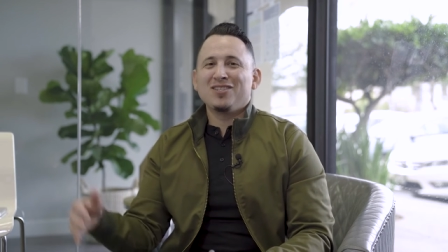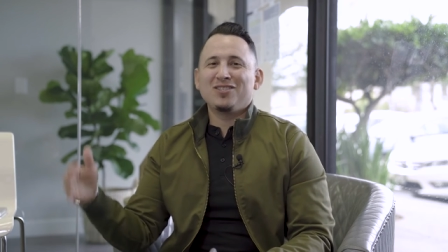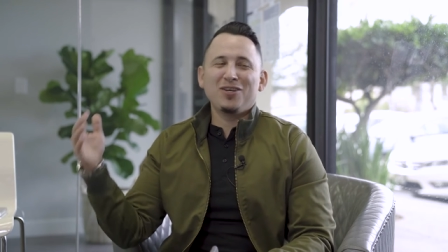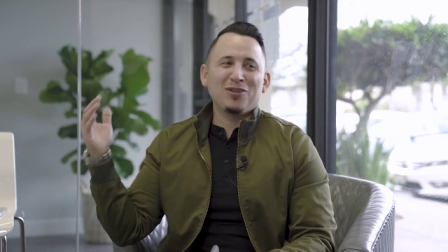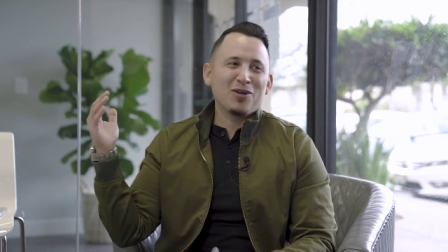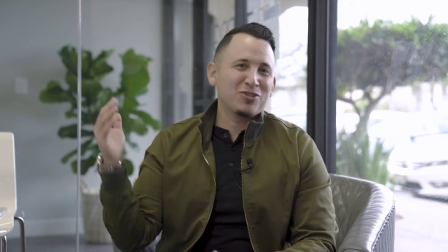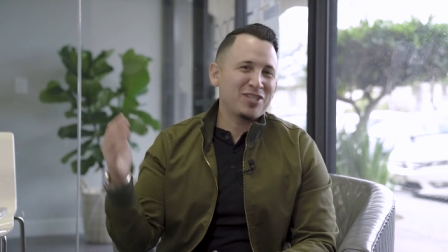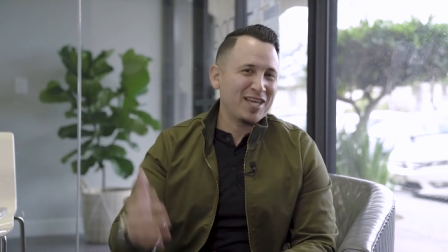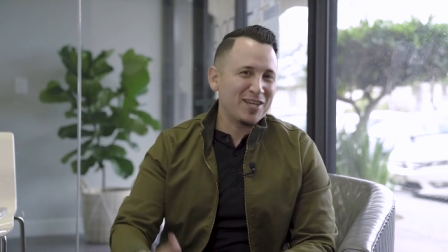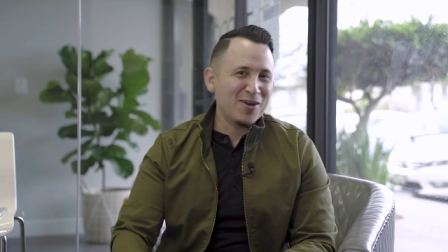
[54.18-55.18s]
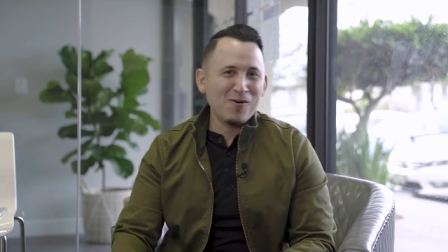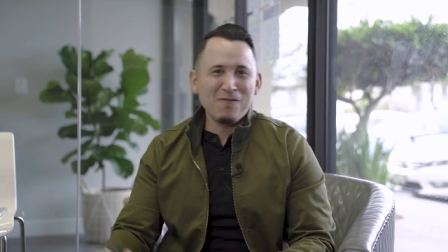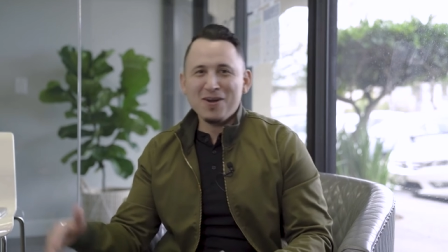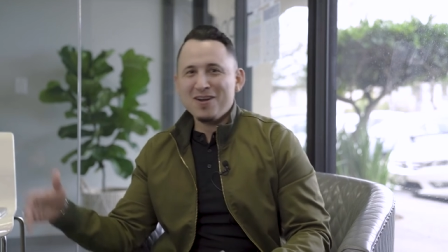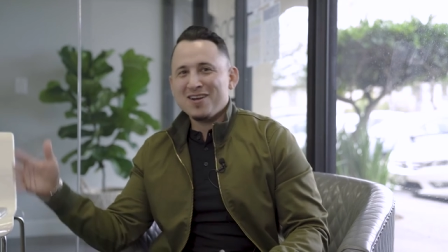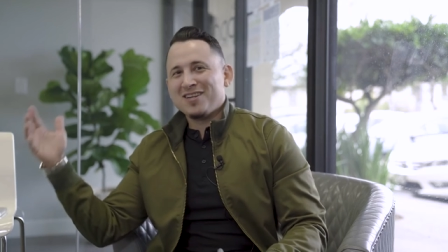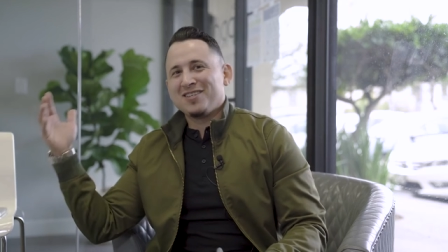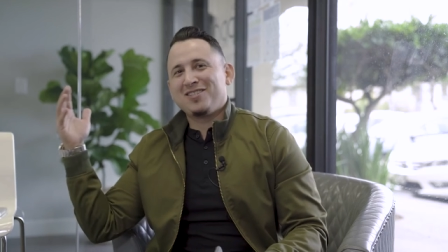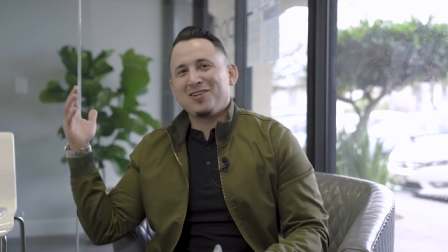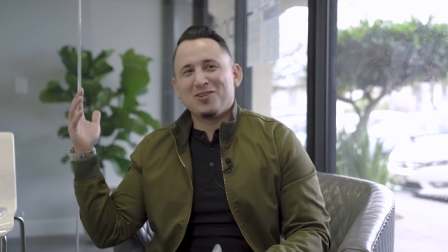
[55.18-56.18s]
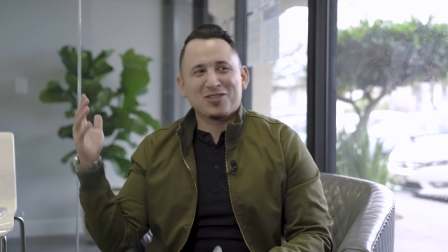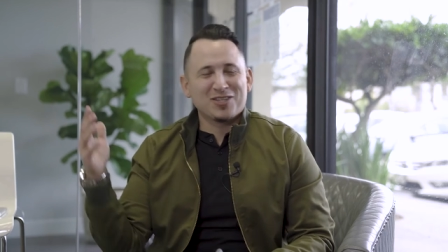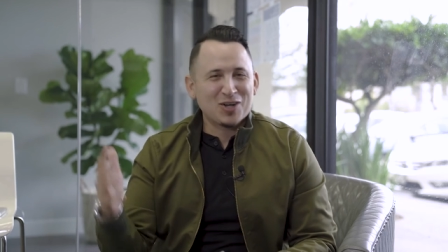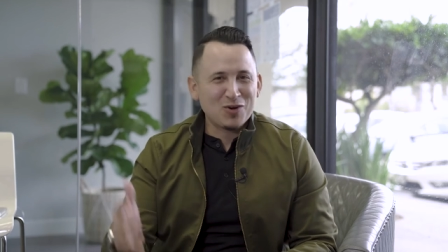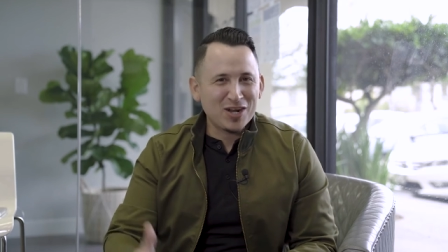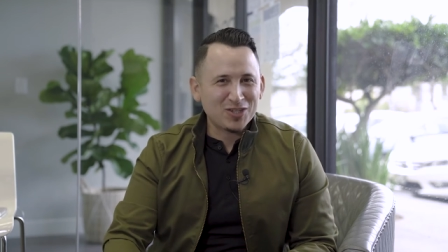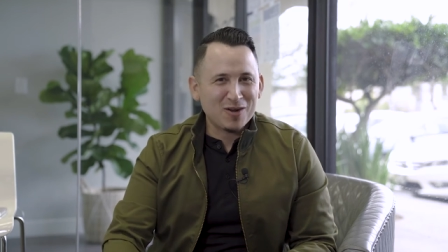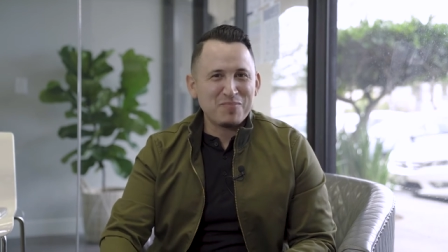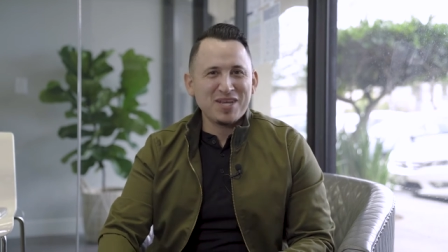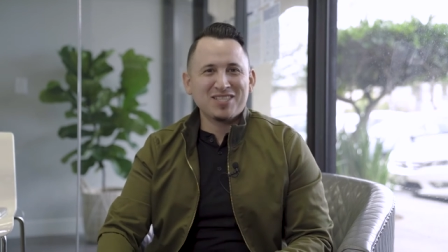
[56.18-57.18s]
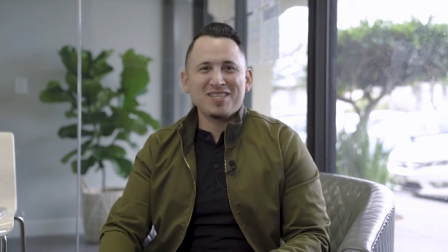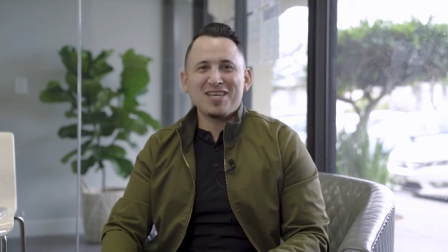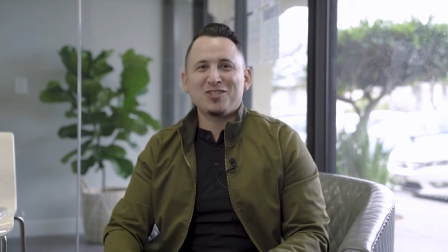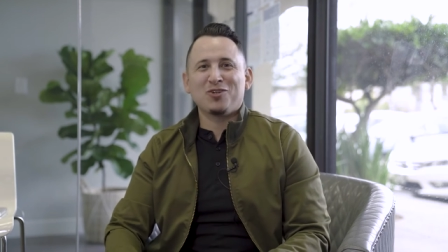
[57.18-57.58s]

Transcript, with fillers: Zillow's taking over, Zillow's going to crush our business,